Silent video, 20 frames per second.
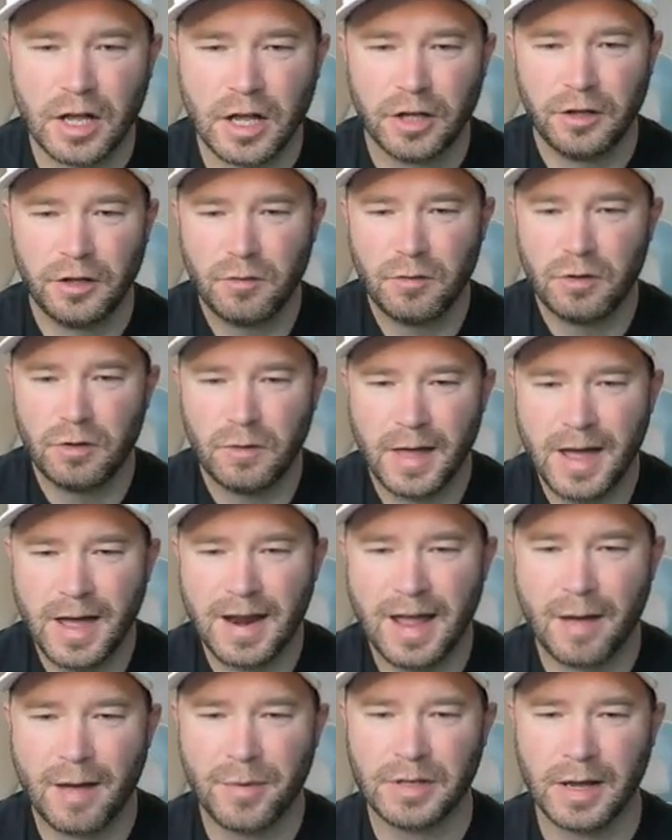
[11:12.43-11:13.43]
You do
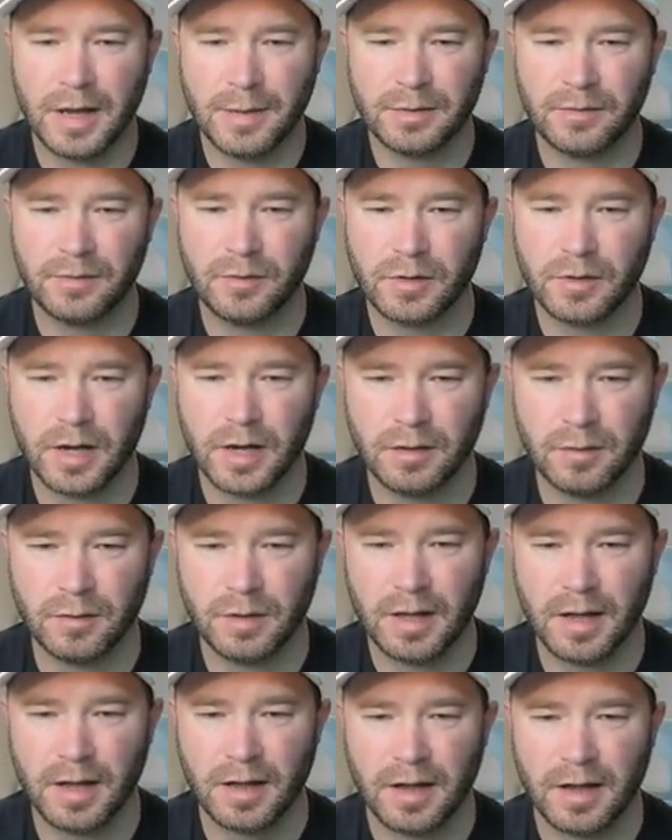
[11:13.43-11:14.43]
that. How many times have you tried
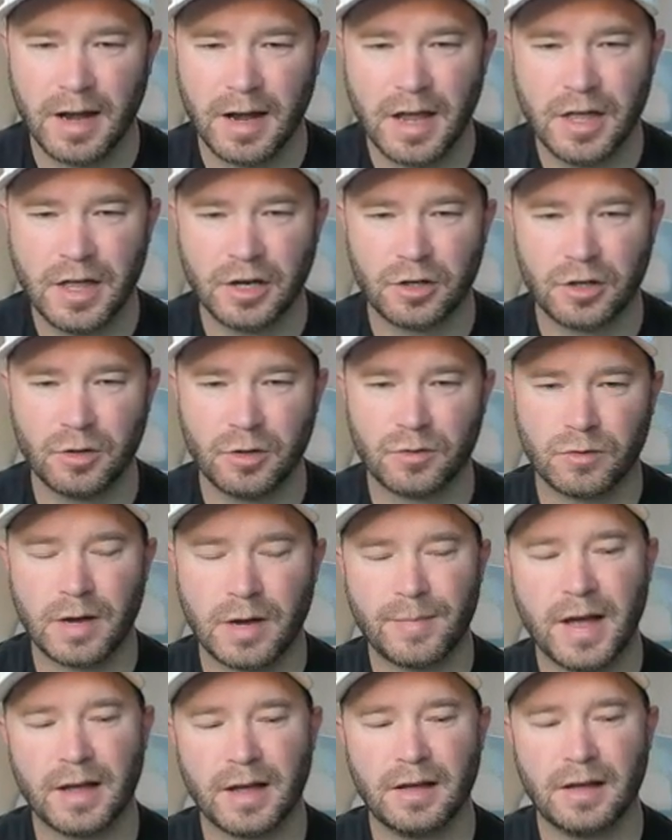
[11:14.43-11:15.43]
doing that? And then it shoots
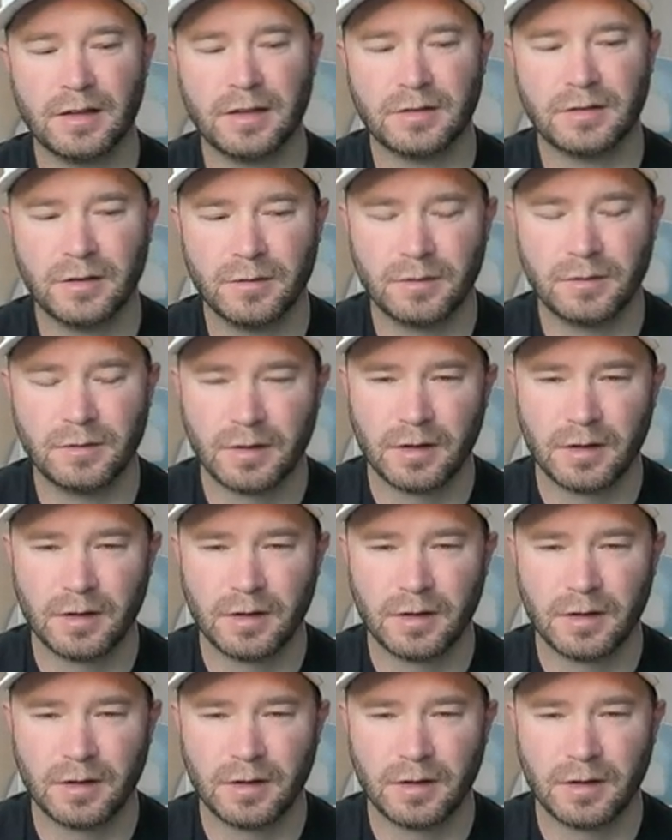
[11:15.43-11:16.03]
right back against you.